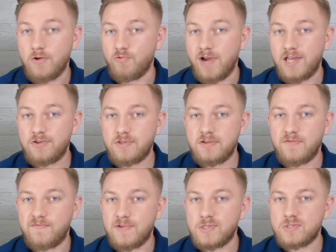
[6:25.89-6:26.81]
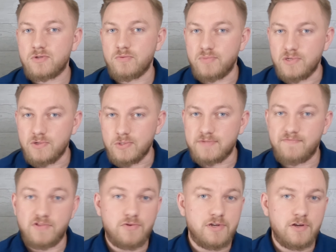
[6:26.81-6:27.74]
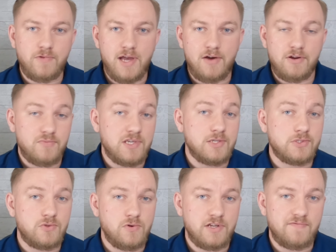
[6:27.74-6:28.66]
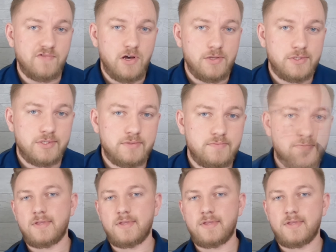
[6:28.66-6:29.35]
rather than physical bills floating around and being stored in vaults.